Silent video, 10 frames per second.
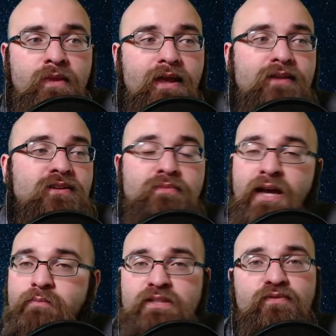And
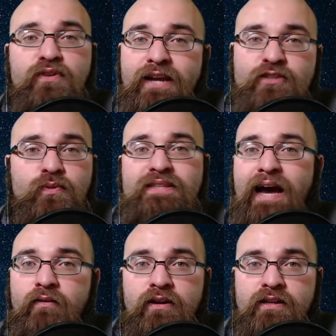sometimes he forgets what
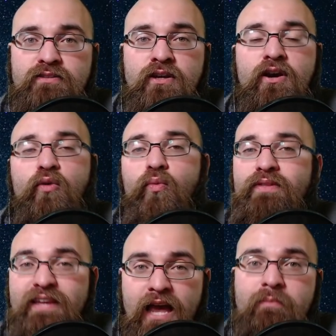down it is when
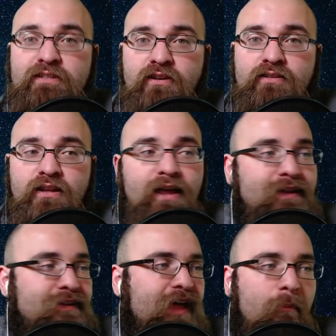the game is on the line.
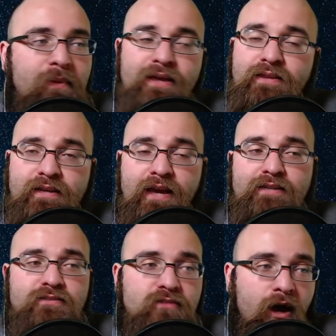That being the
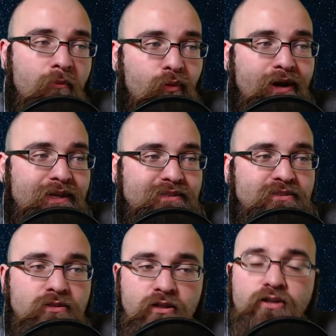case, Tom Brady is
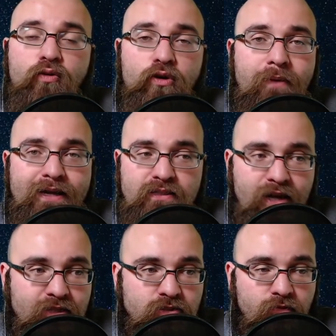still a good quarterback in the
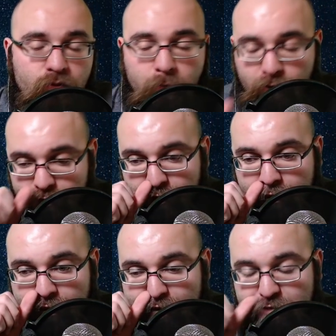National Football League.
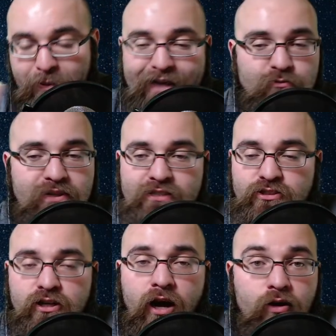This past week in
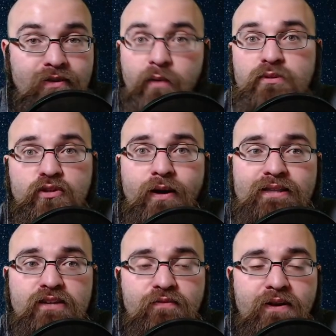Chicago, that was a great
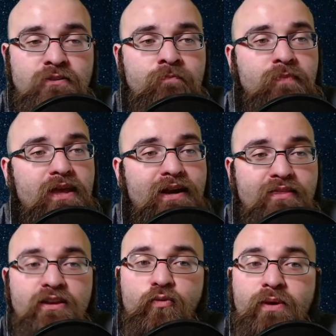defense. And I
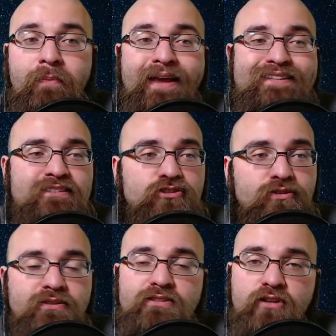think Green Bay is
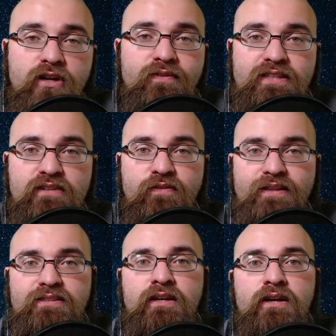just as good of a
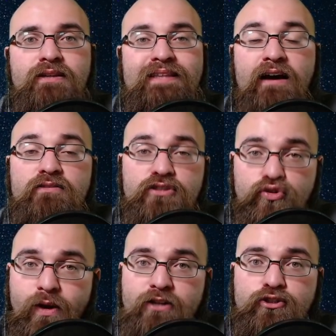defense down the
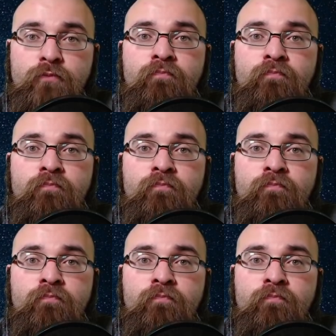stretch.